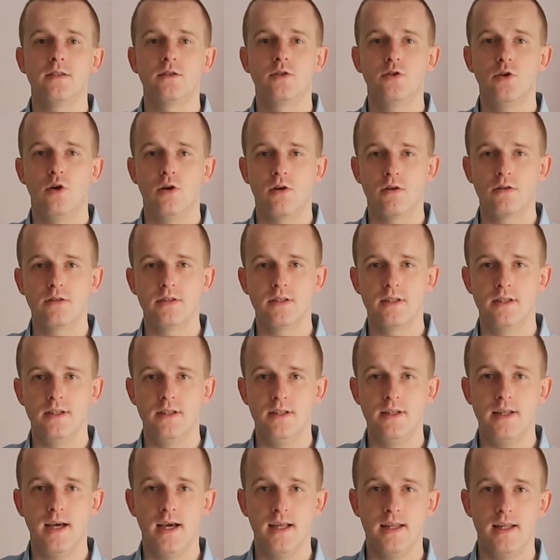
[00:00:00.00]
stores
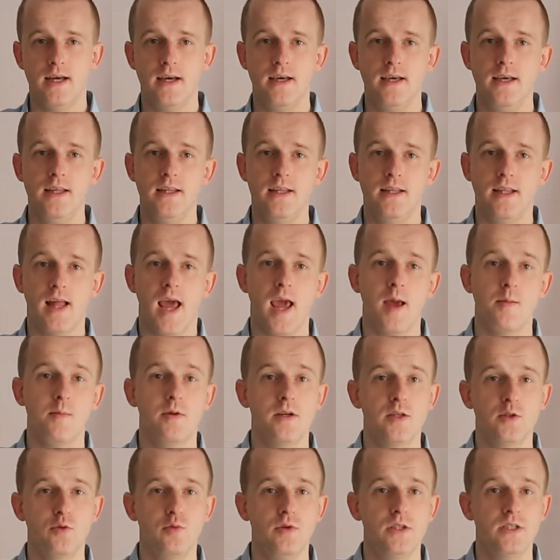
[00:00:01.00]
the data in
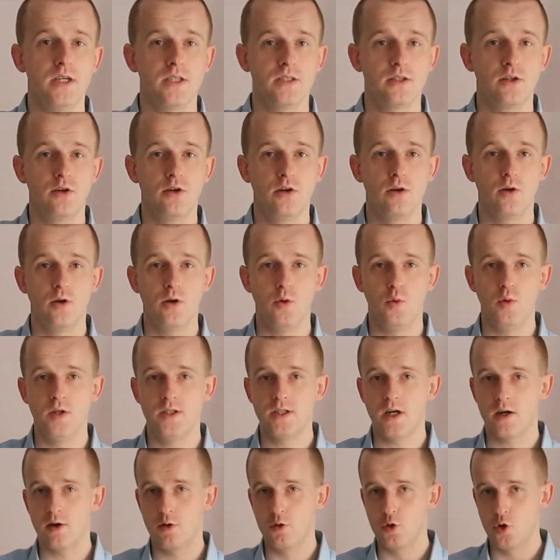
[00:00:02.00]
tables
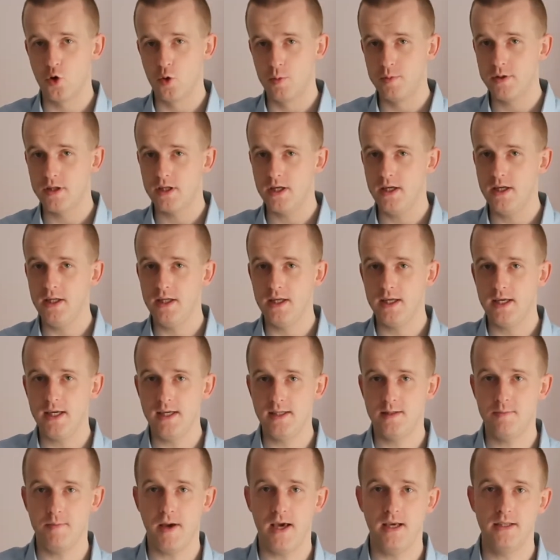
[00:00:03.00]
which are grouped in
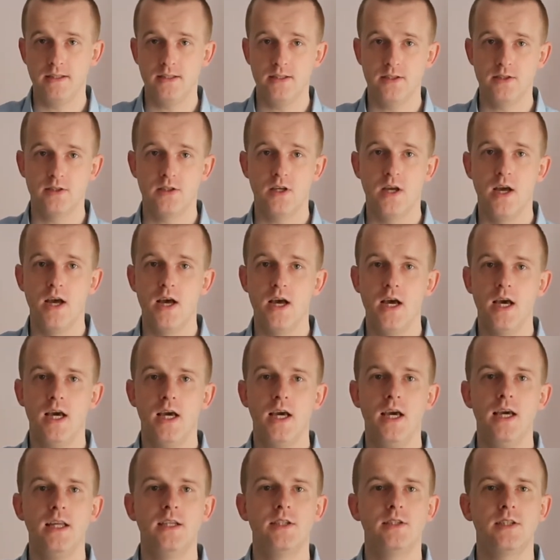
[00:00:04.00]
key spaces.
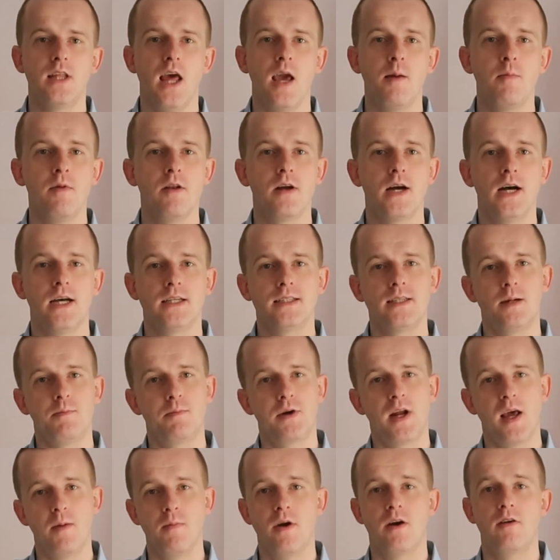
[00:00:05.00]
Each table has a
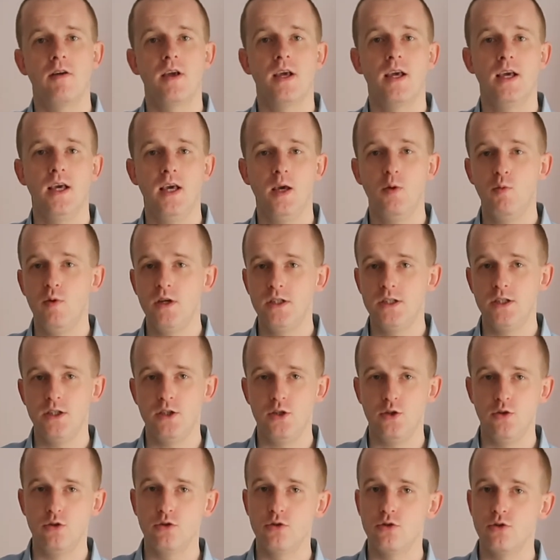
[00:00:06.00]
primary key which
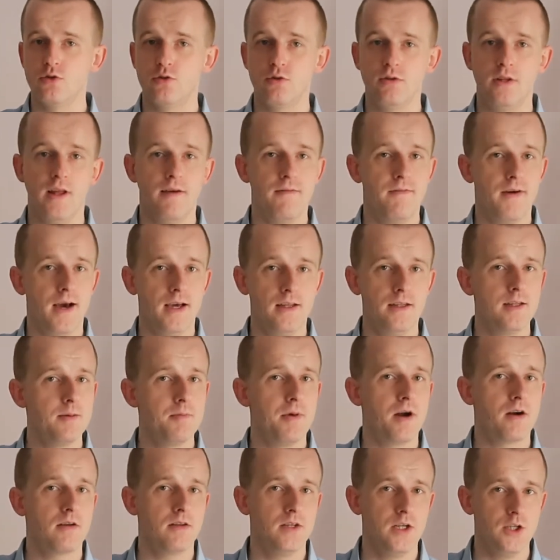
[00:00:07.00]
is used to define the
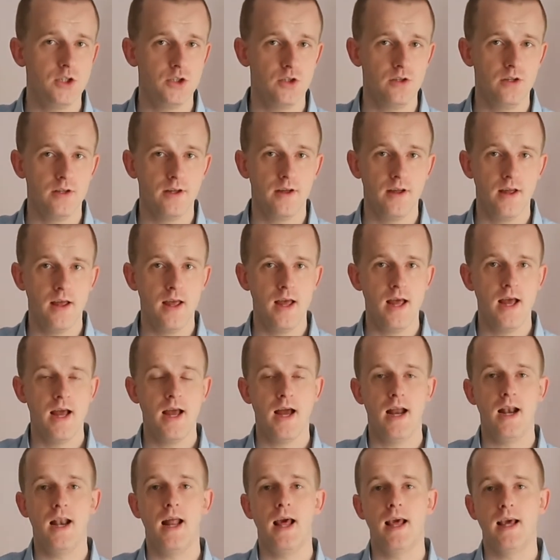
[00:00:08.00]
partition.
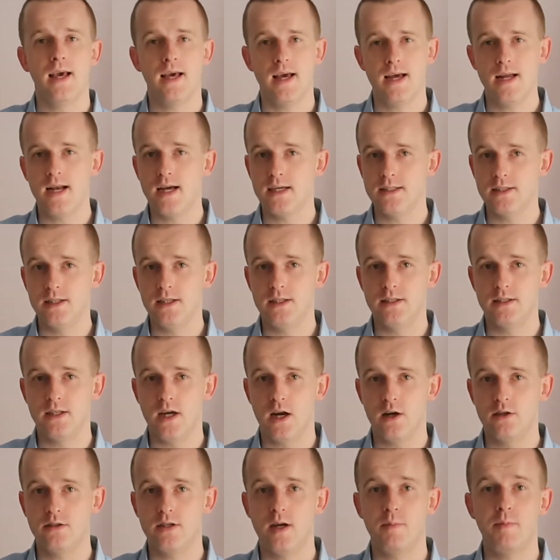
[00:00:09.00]
Like
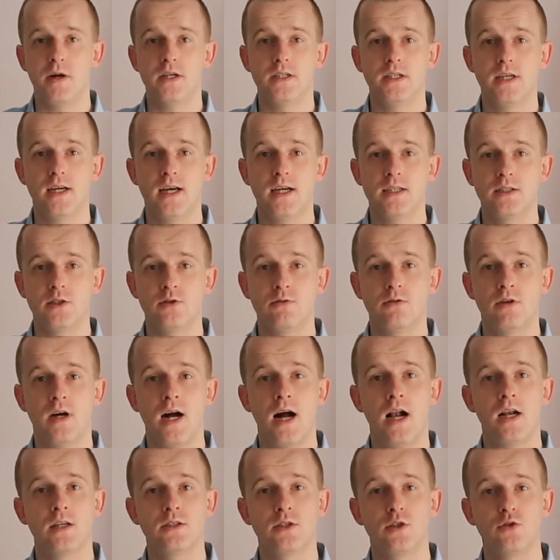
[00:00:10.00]
Elasticsearch, Apache Cassandra
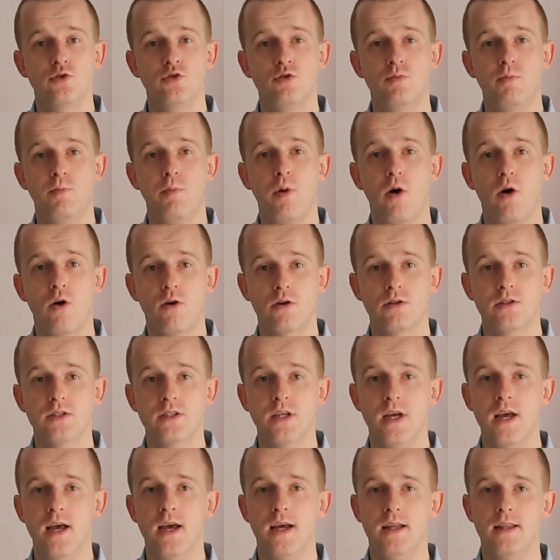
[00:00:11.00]
also
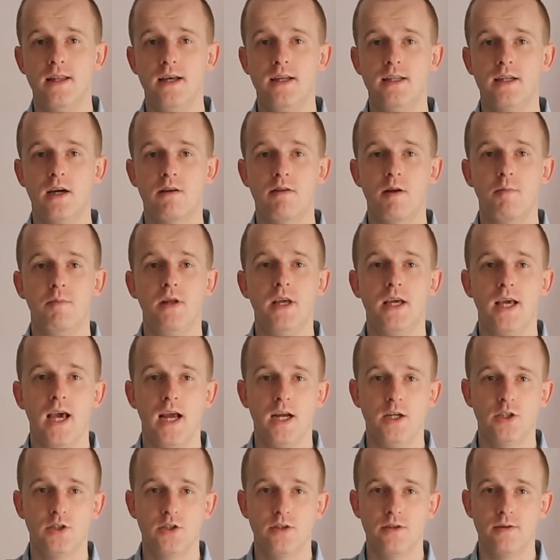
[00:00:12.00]
supports data
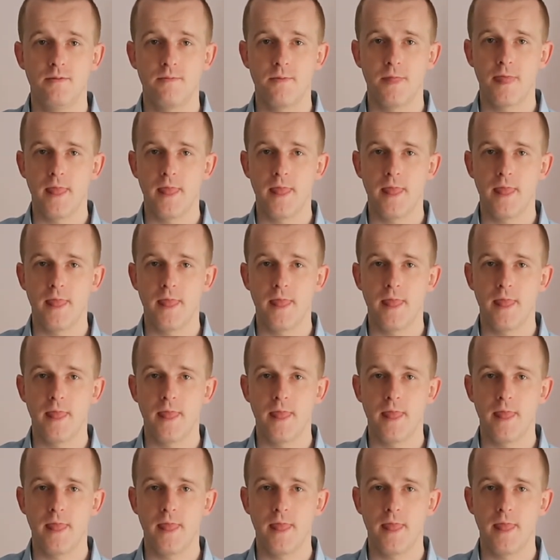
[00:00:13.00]
replication.